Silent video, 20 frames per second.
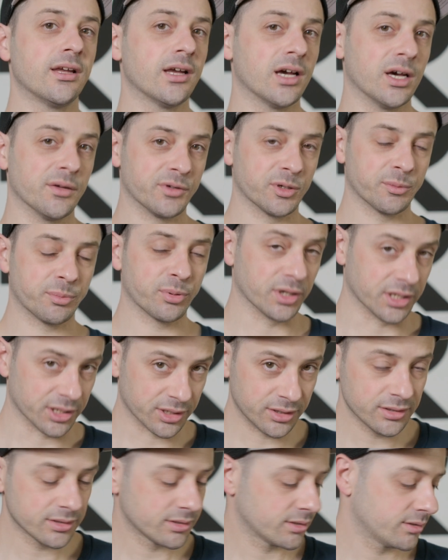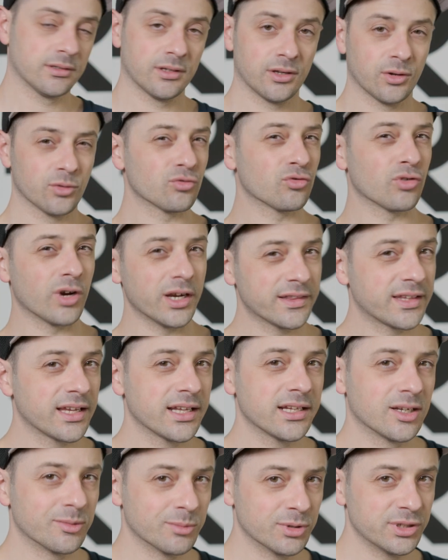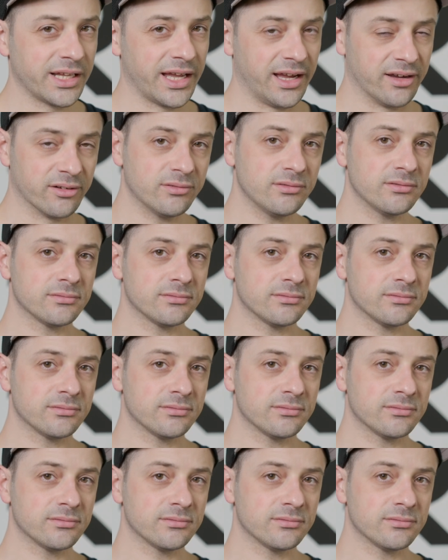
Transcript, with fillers: of your printer. Write that number down.